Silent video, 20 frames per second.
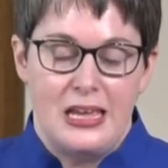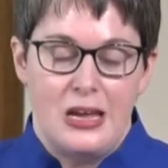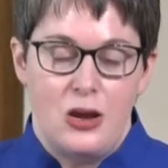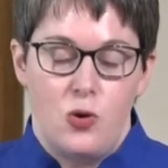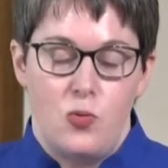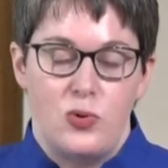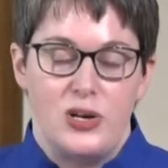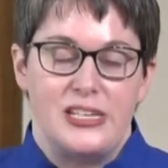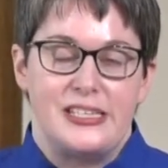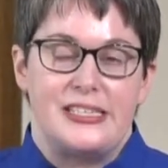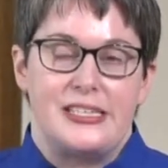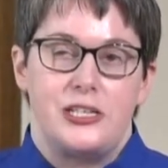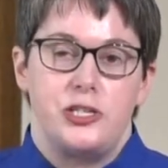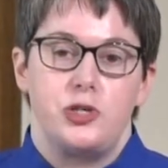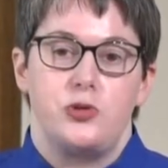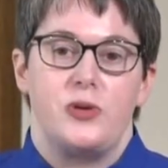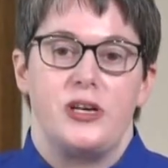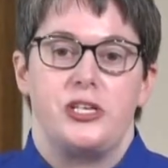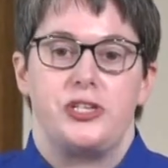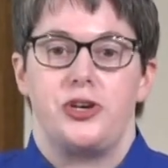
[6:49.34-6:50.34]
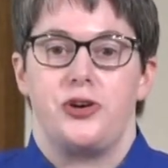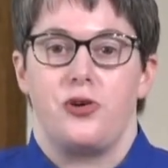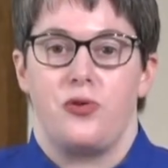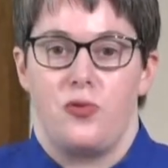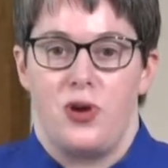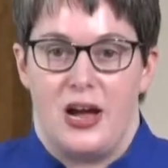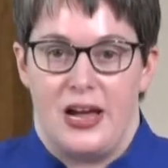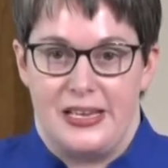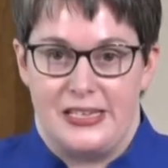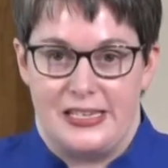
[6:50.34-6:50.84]
When a situation
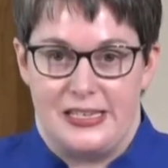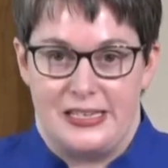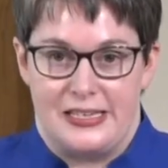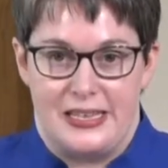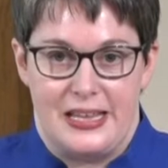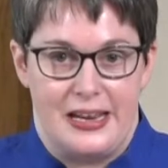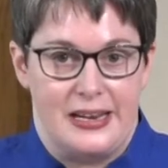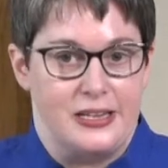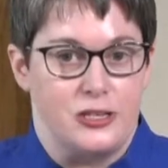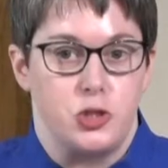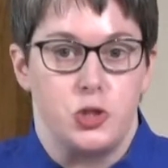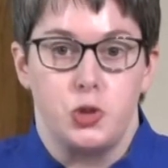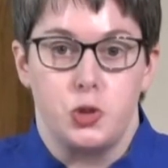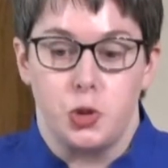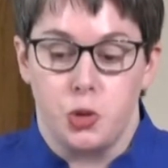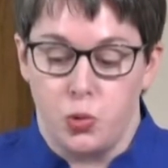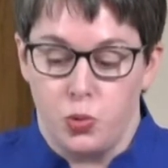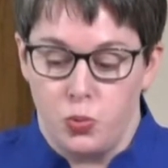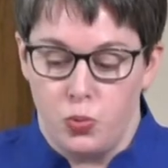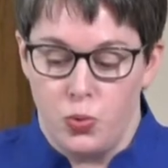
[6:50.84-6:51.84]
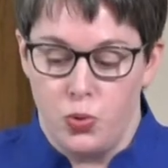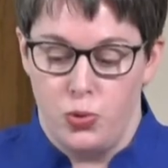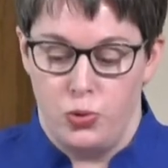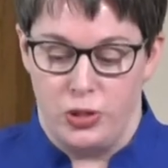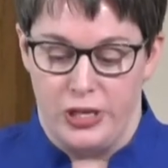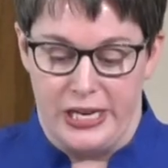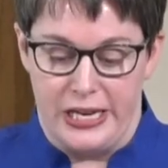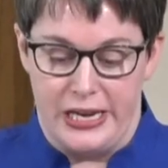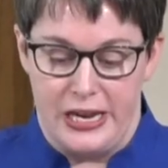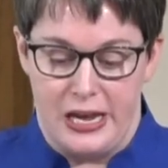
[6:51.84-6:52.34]
arises that is
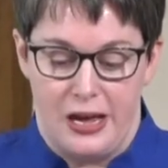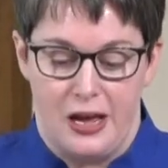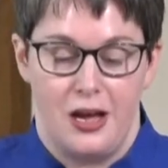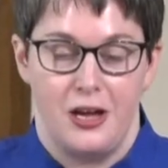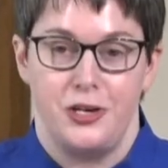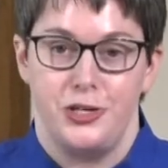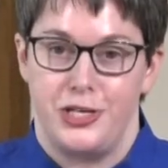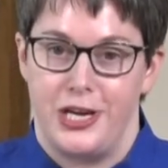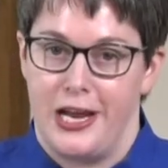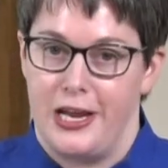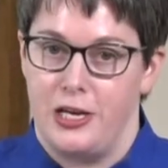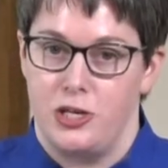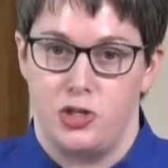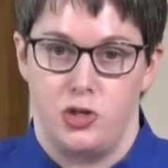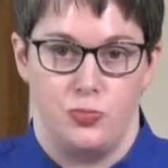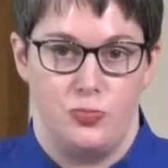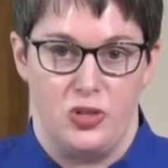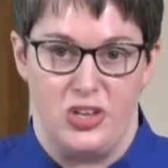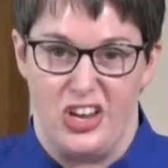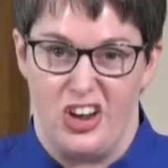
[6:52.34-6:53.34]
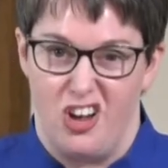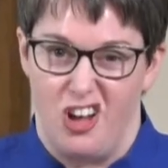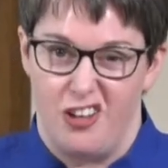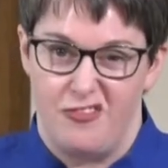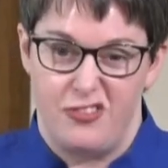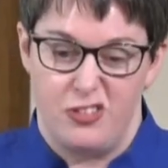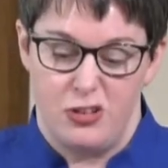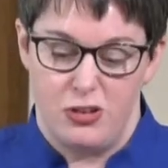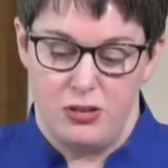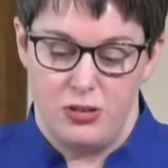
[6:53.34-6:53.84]
truly unchangeably
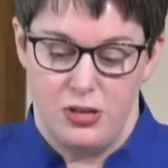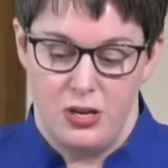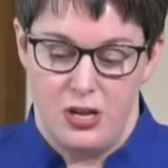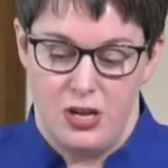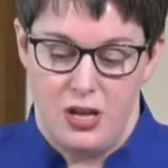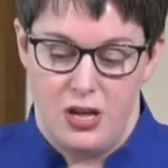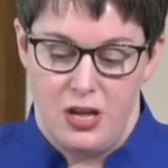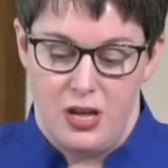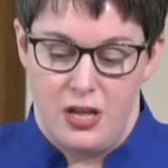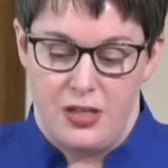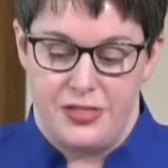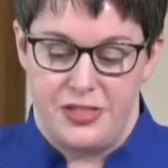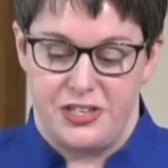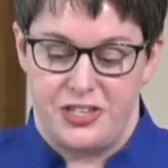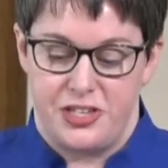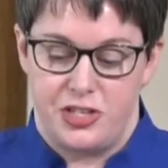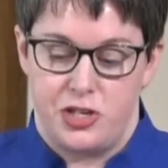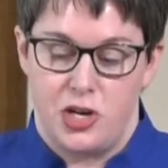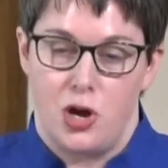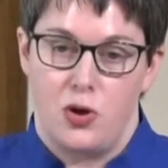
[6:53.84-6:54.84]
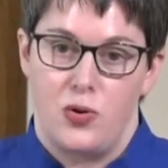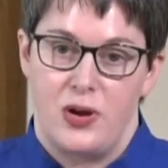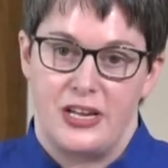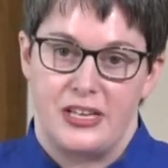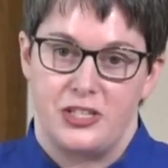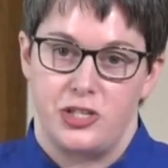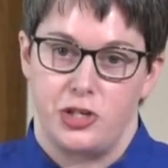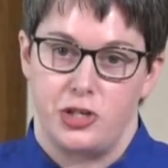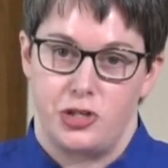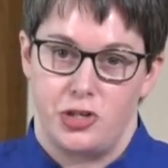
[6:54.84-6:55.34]
awful, the
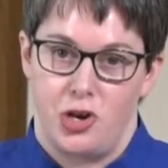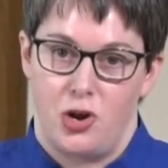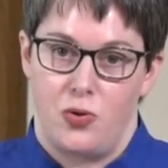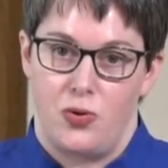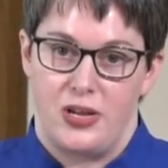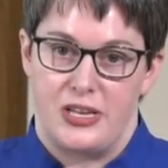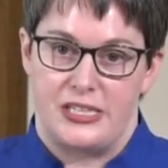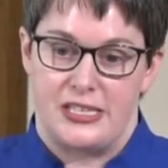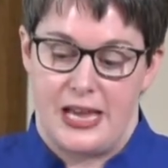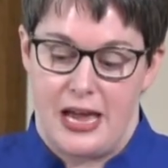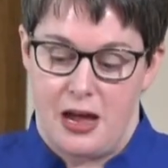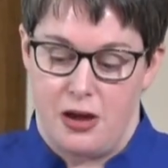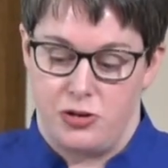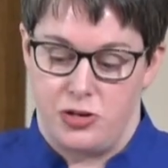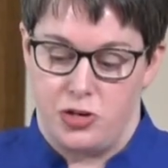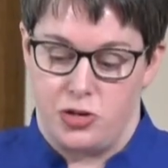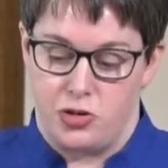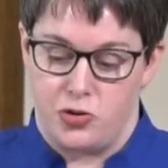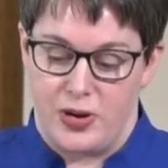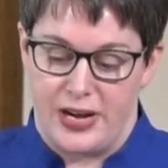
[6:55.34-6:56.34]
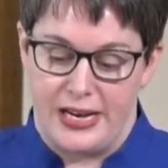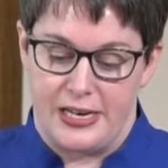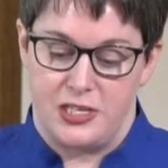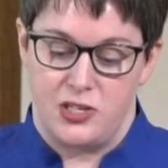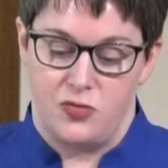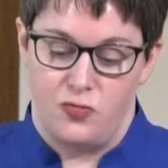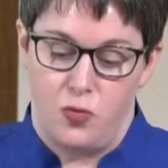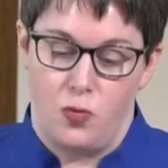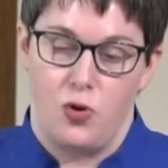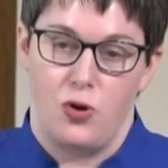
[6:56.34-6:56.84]
Stoics show us how to
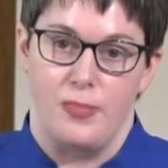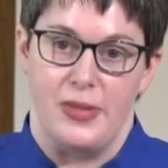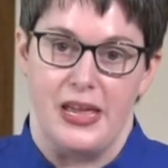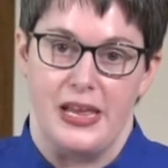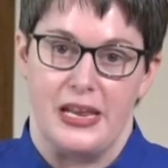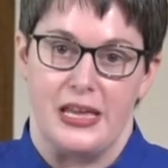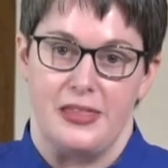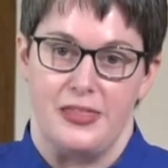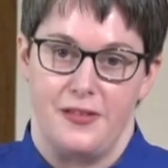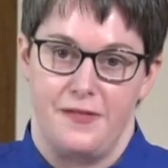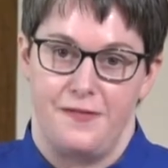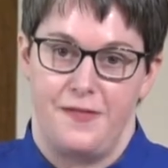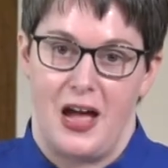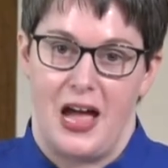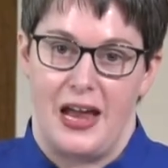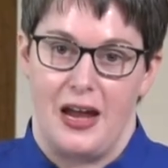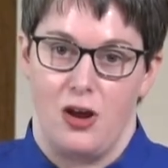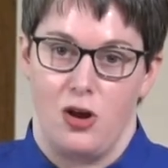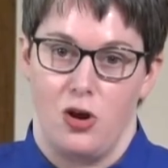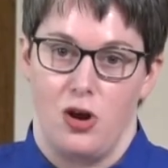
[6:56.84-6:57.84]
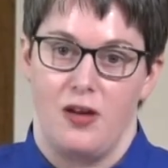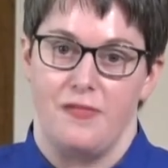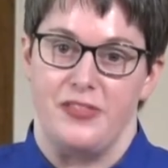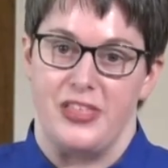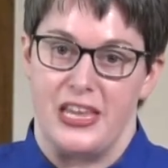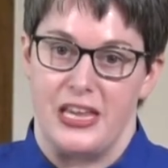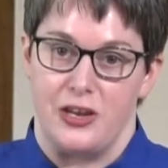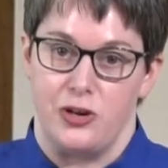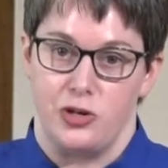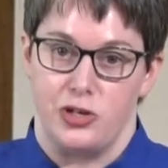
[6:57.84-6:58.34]
transform it in the fire of
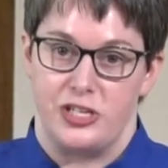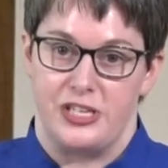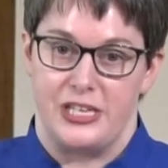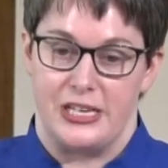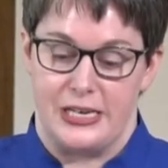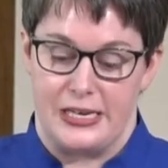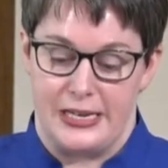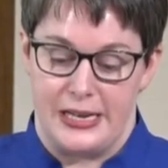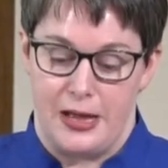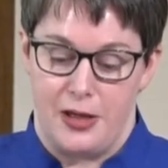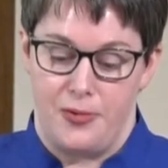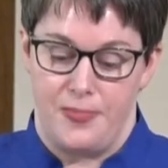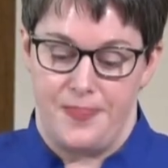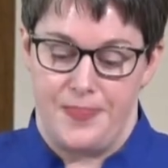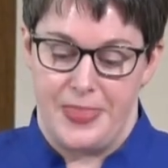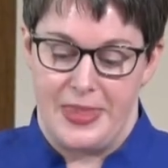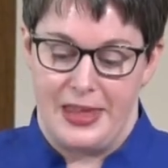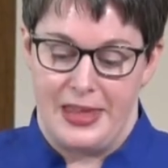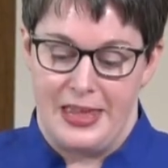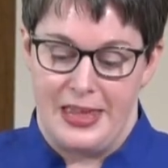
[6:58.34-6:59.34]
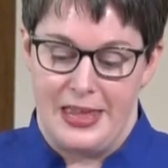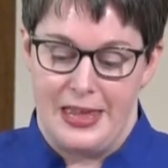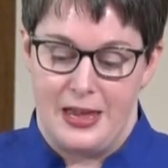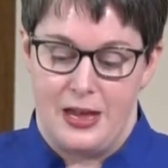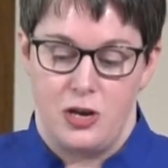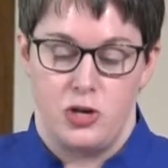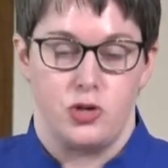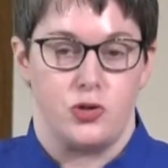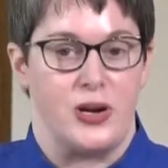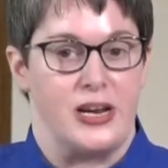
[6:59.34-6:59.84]
the inner citadel.
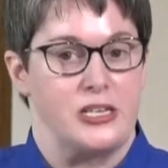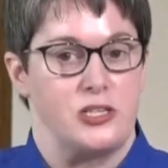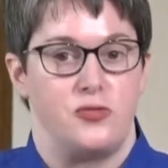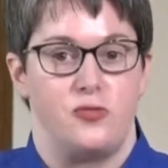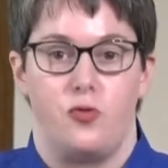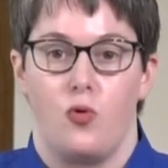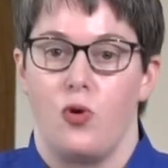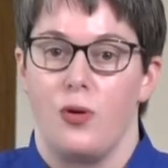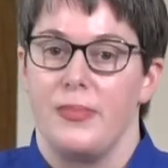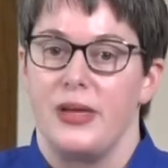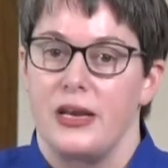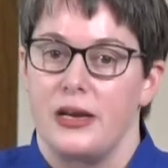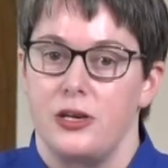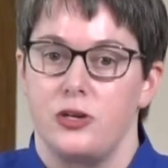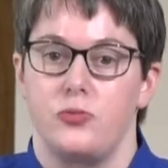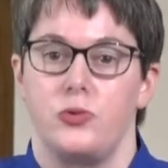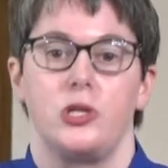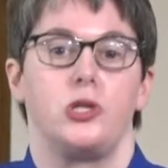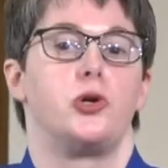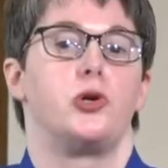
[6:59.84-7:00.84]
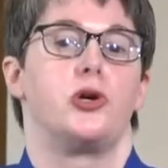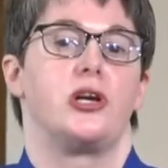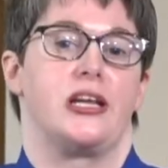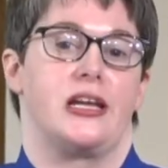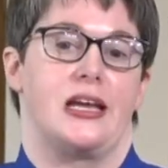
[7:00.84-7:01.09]
Transform it into a learning